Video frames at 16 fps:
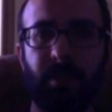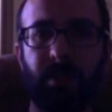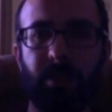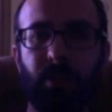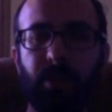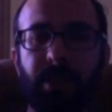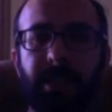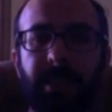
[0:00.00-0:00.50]

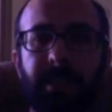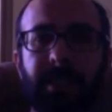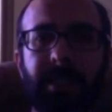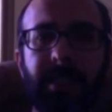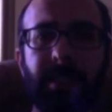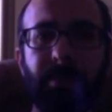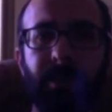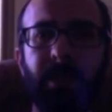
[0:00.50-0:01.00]
you see, the
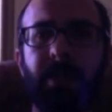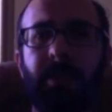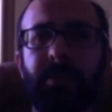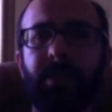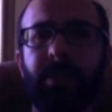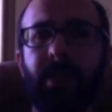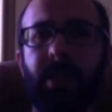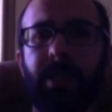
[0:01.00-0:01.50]
discipline
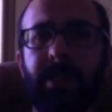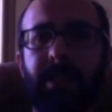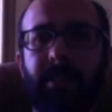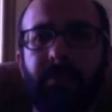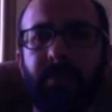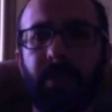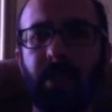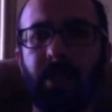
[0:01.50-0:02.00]
of science
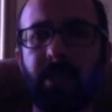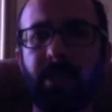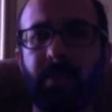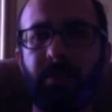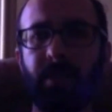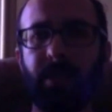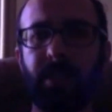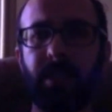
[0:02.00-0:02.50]
and
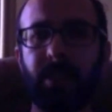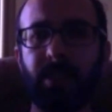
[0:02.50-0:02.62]
philosophy,